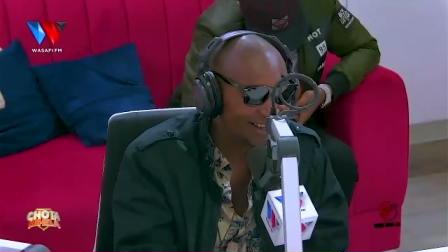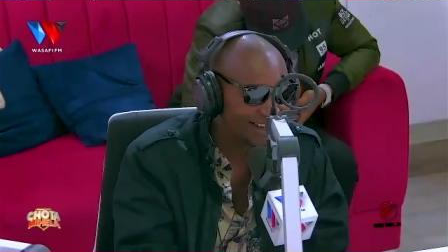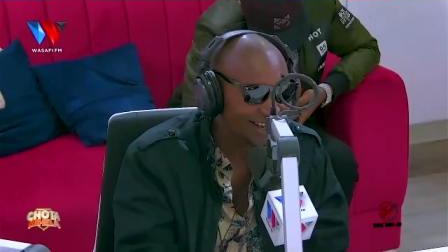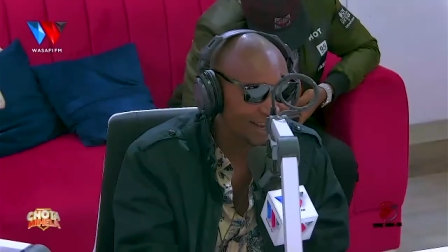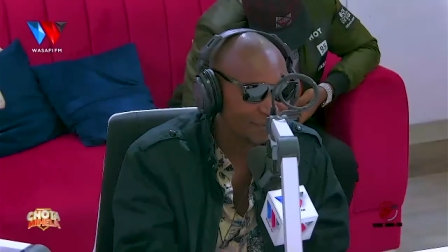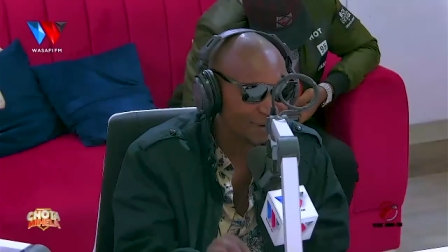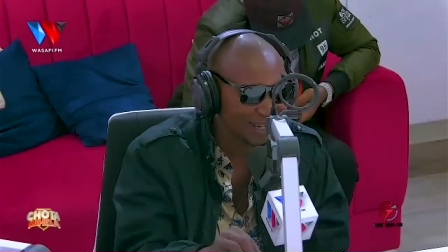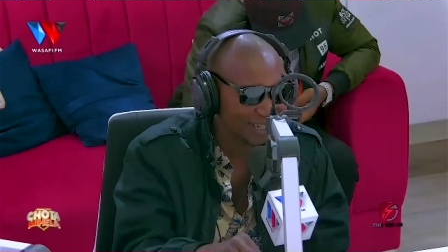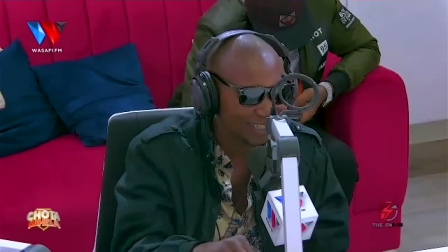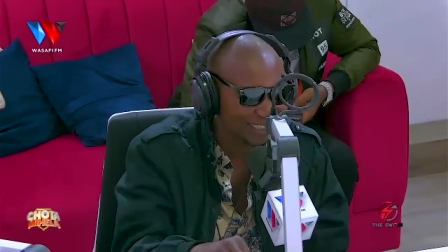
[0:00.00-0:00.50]

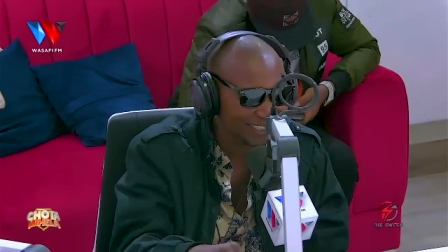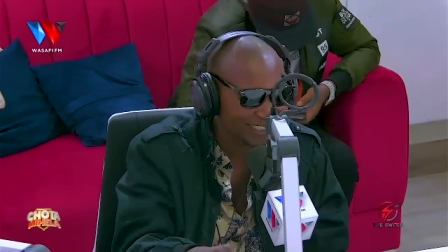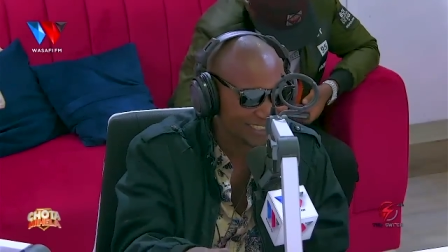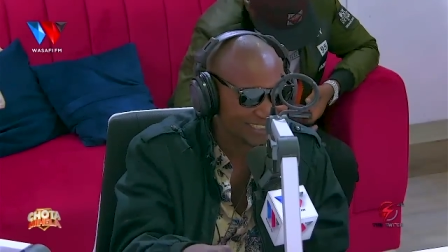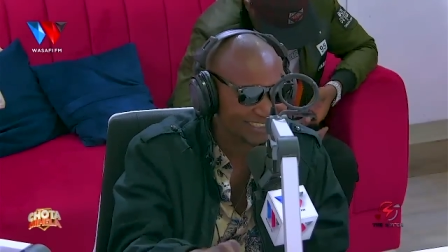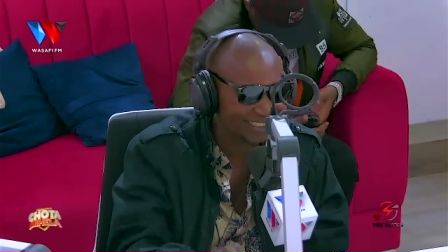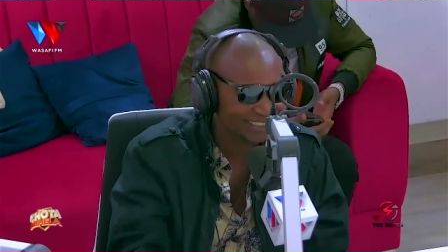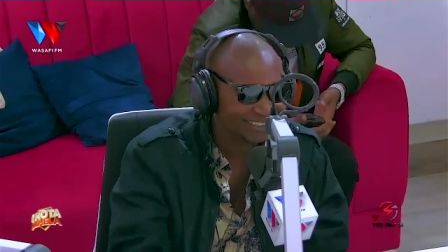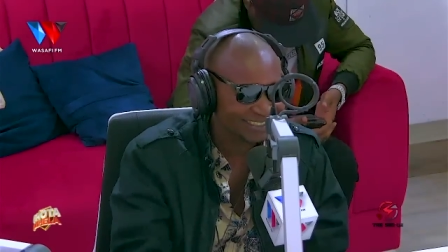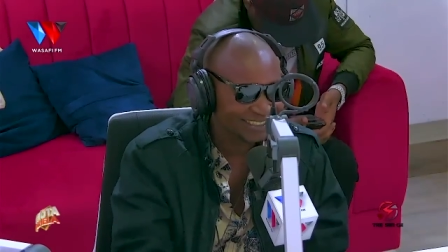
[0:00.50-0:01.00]
kama
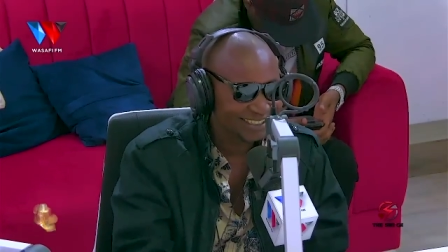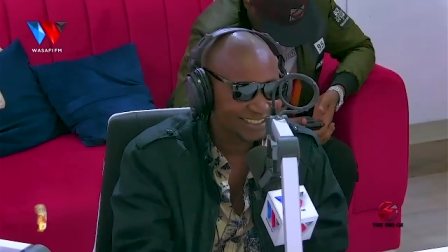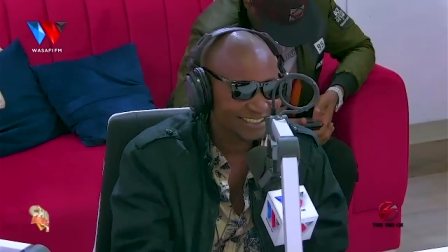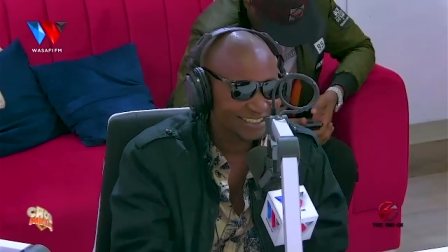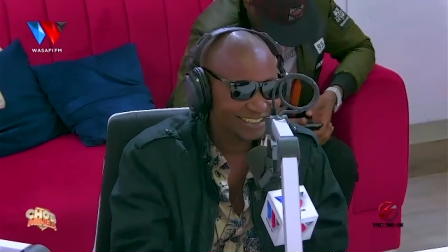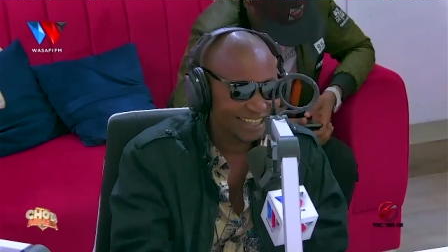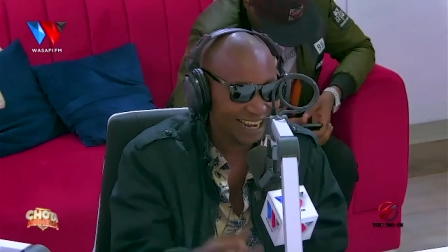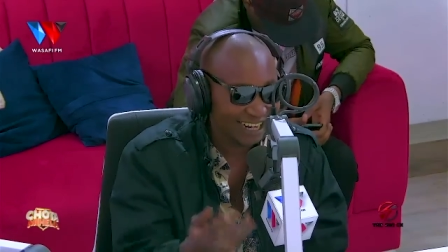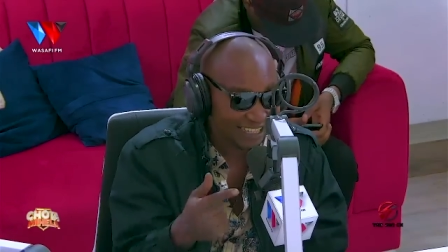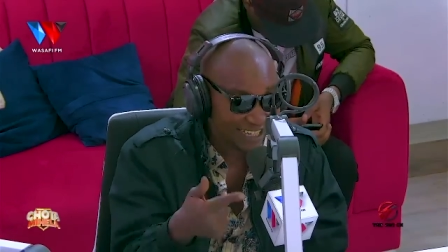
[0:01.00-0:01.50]
kidini
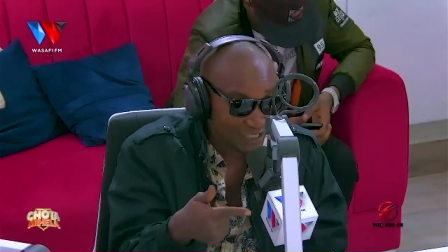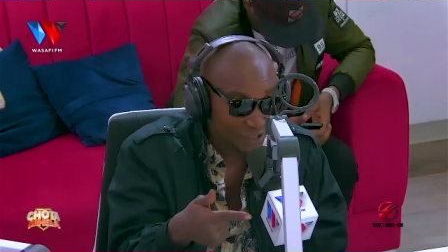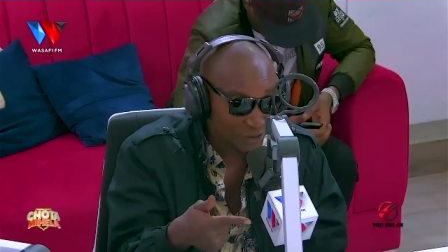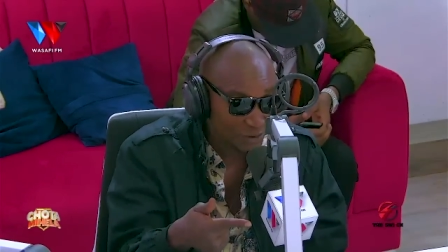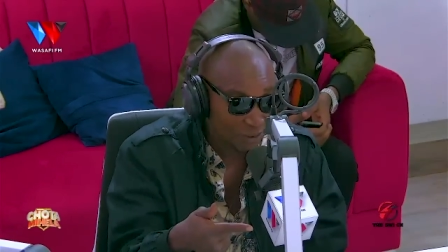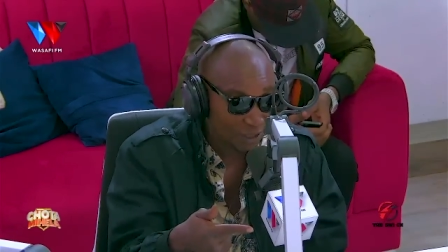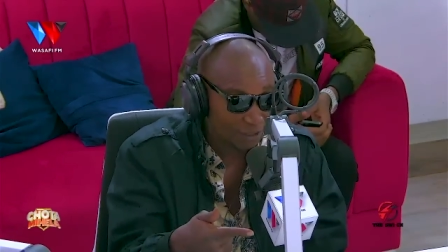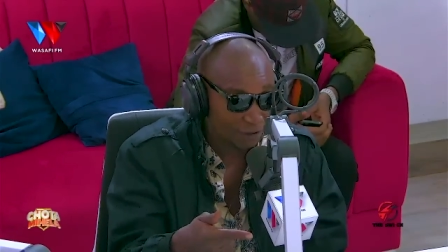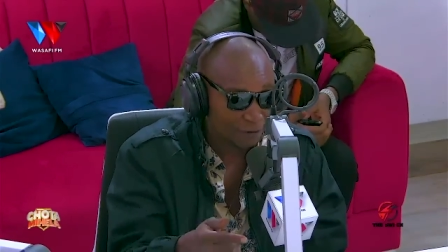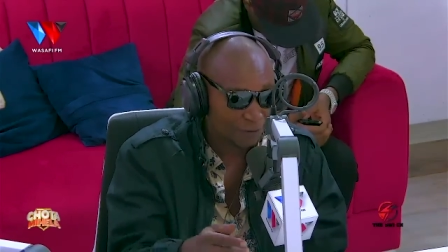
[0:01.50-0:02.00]

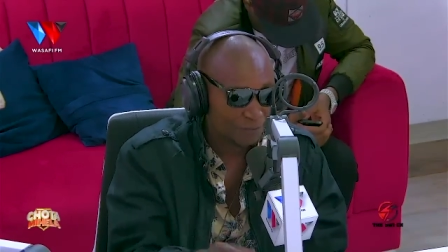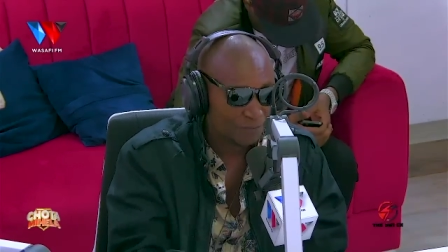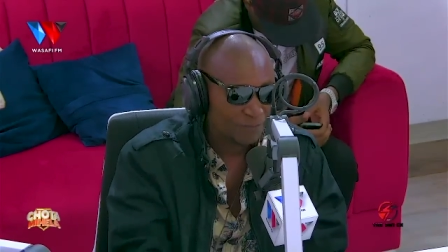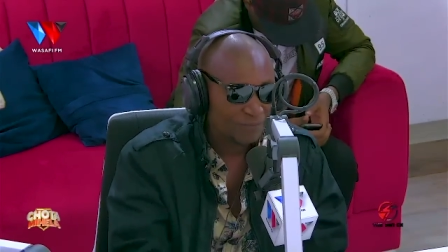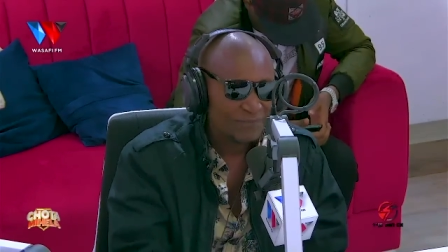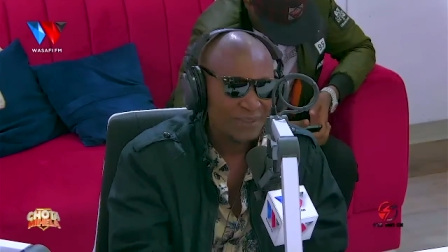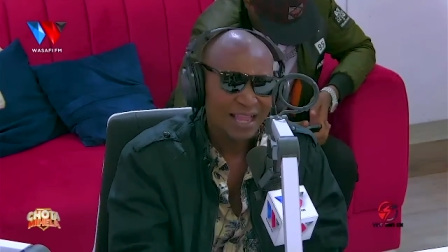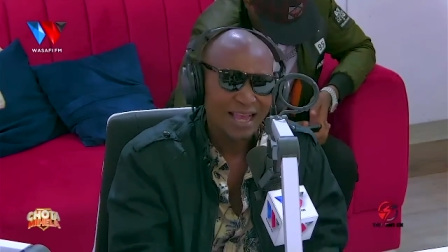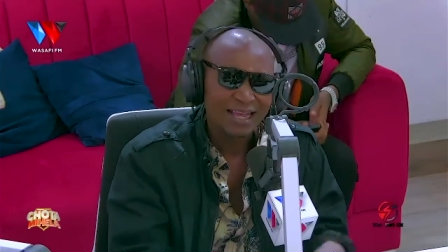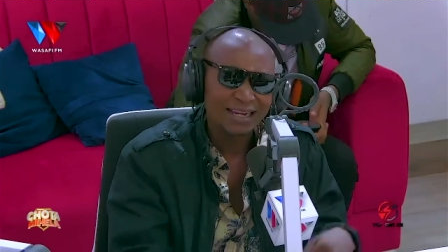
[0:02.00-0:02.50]
anajua wewe
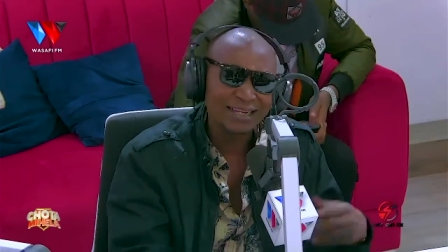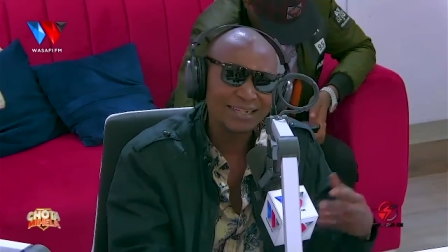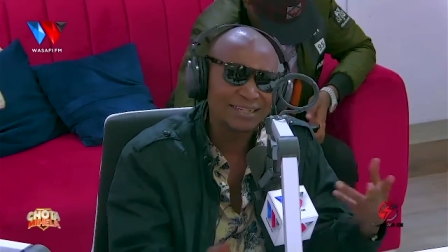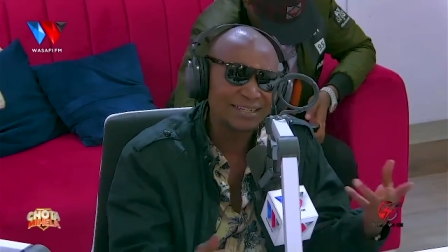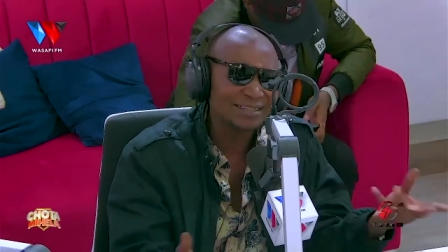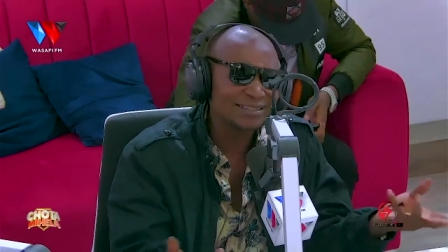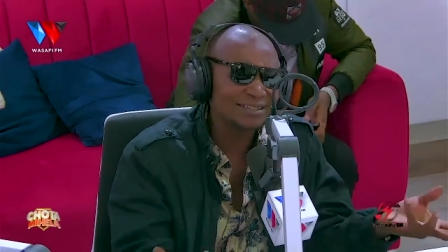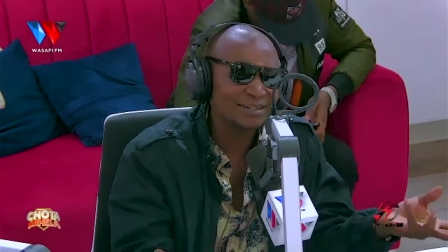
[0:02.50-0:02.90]
lakini